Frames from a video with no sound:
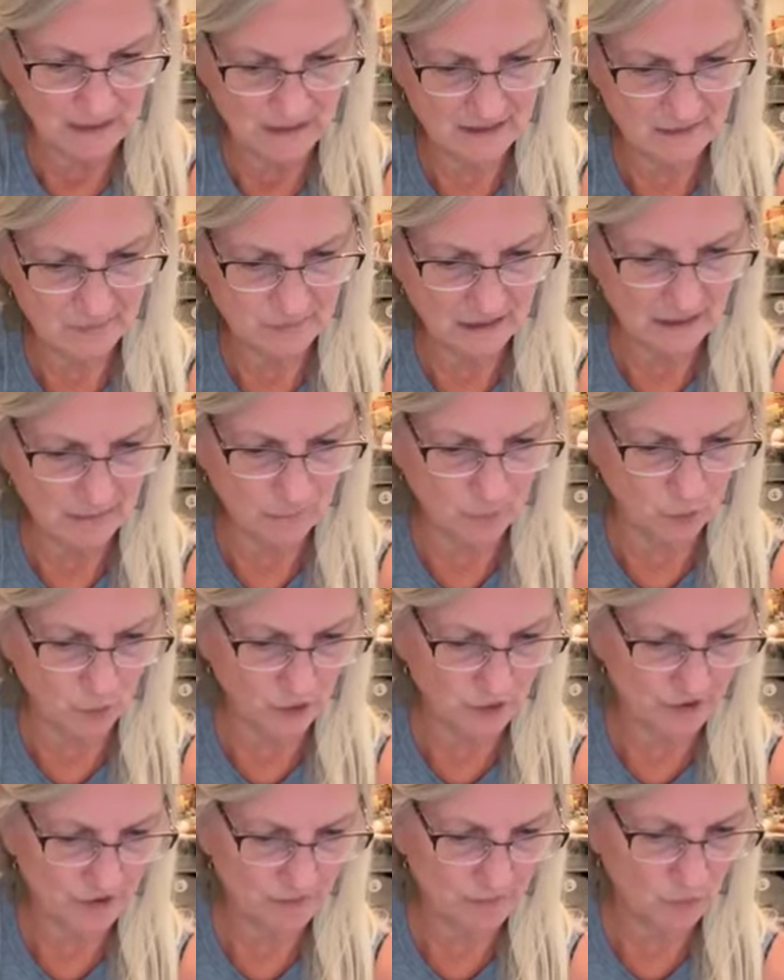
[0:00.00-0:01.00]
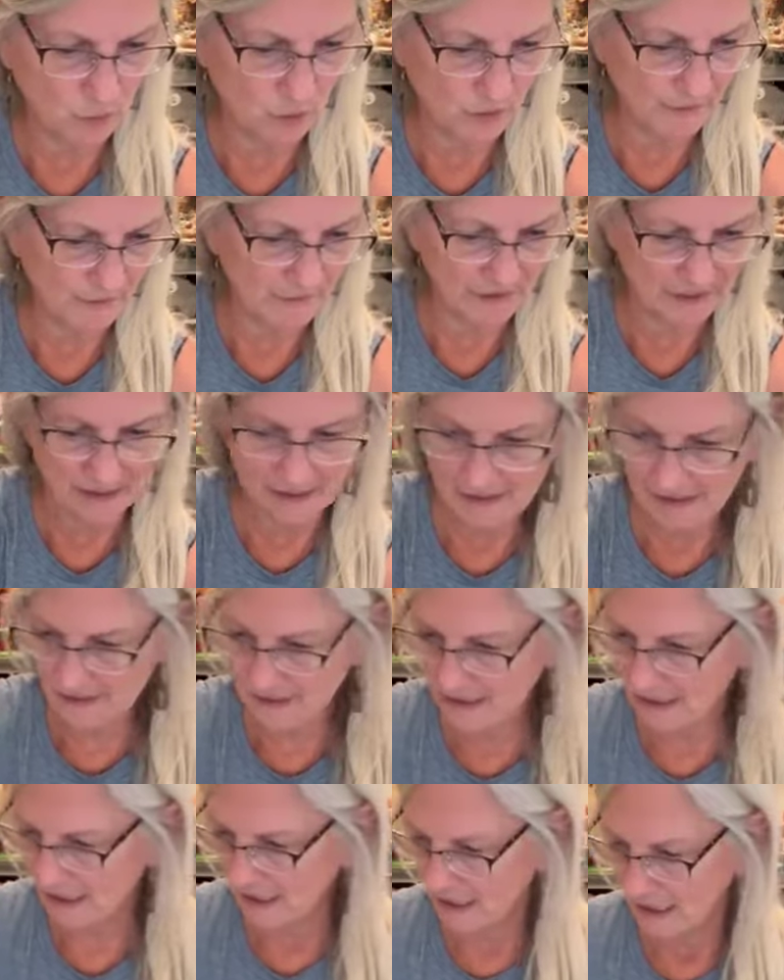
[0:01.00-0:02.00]
I just made more of this.
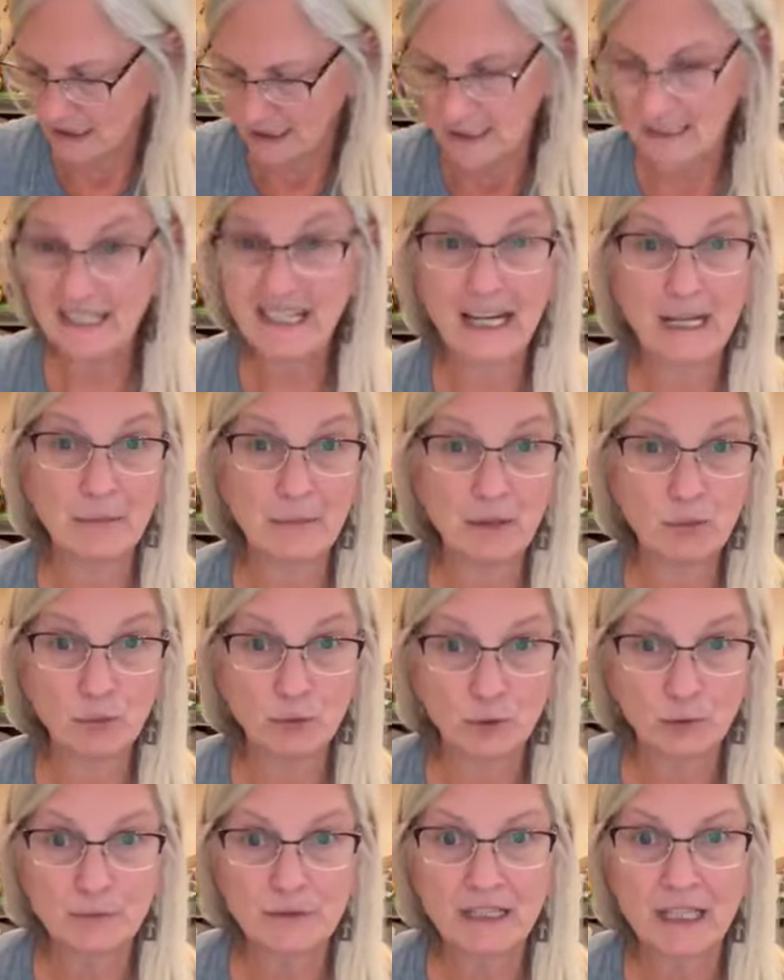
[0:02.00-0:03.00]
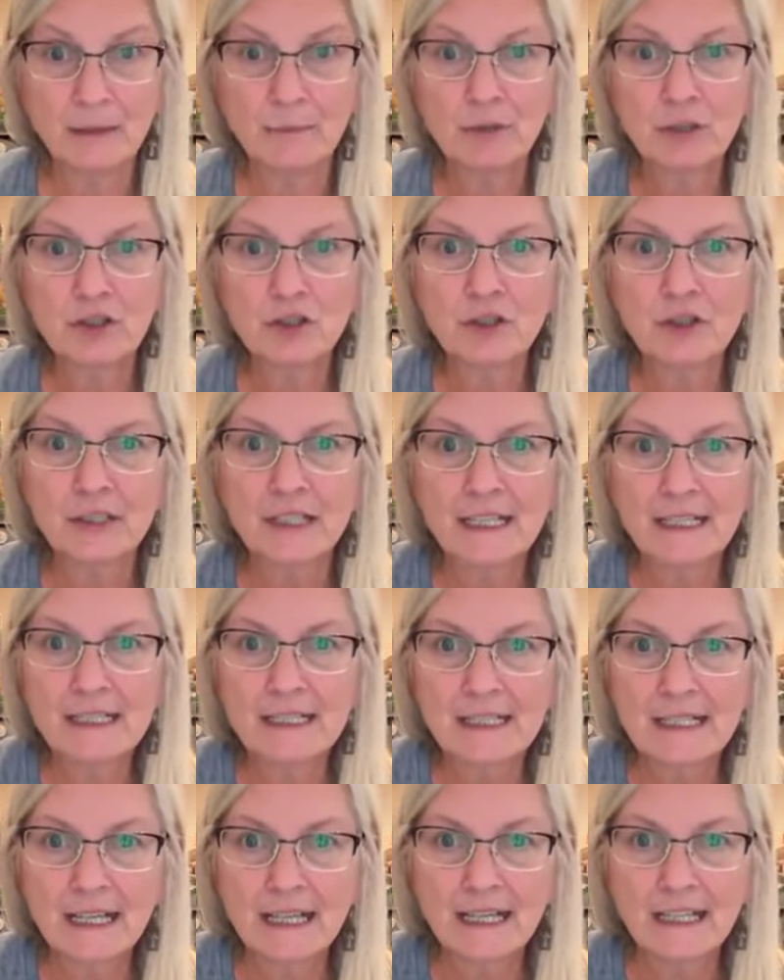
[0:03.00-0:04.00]
It's got to be room temperature,
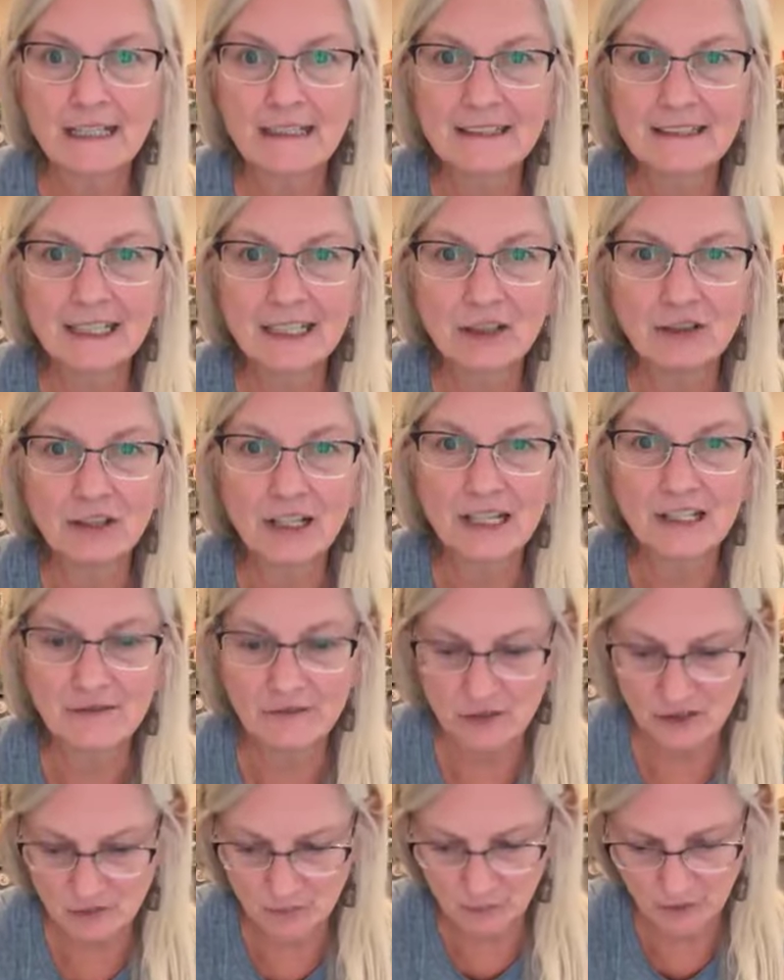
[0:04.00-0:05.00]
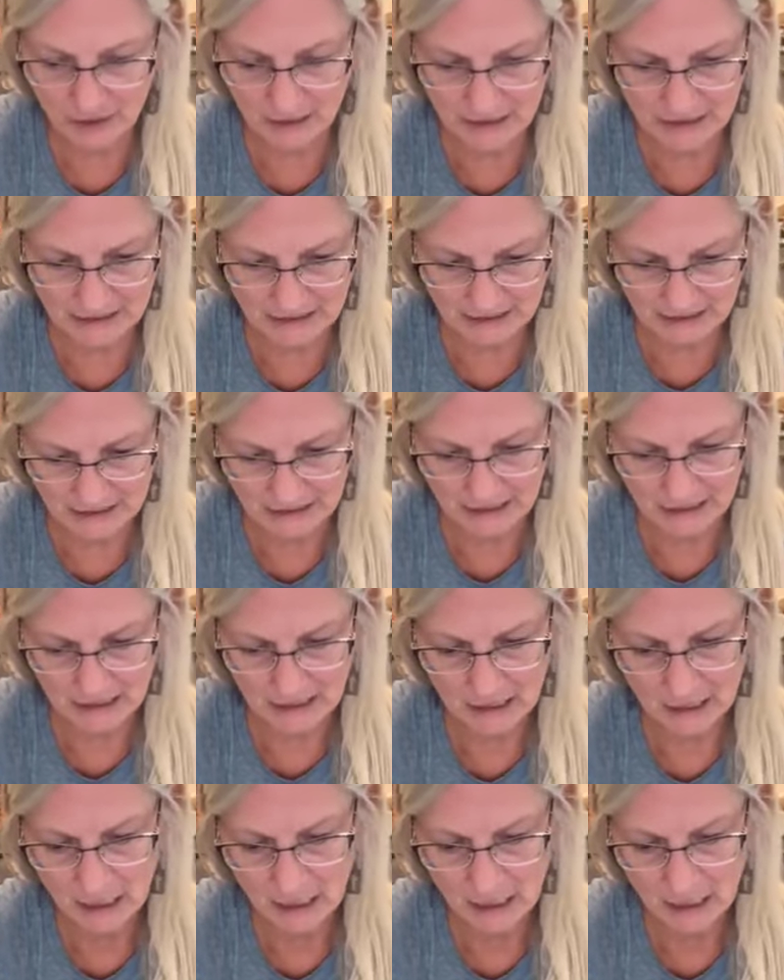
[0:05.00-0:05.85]
it says. Thank you guys for sprinkling.